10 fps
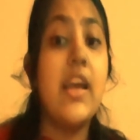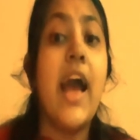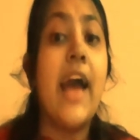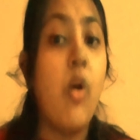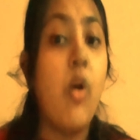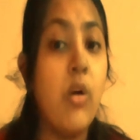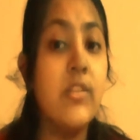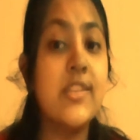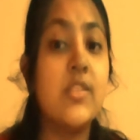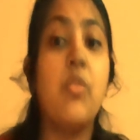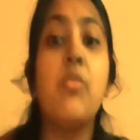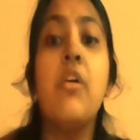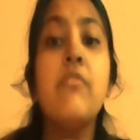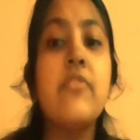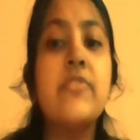and also
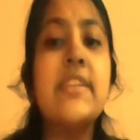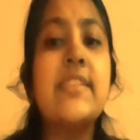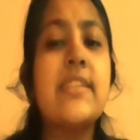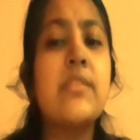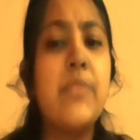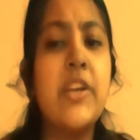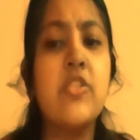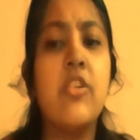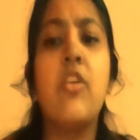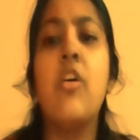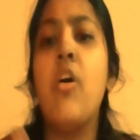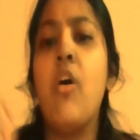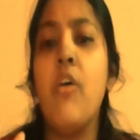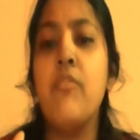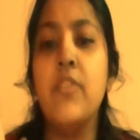15 cm
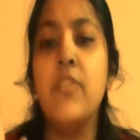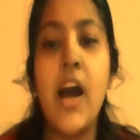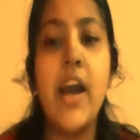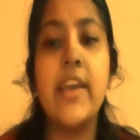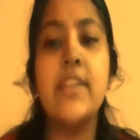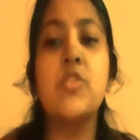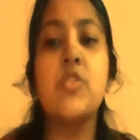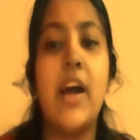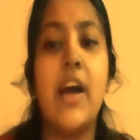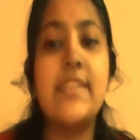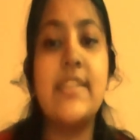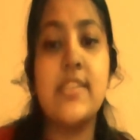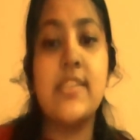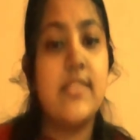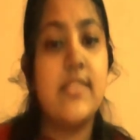of line to line
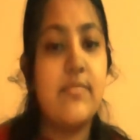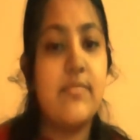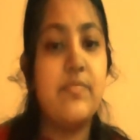distance.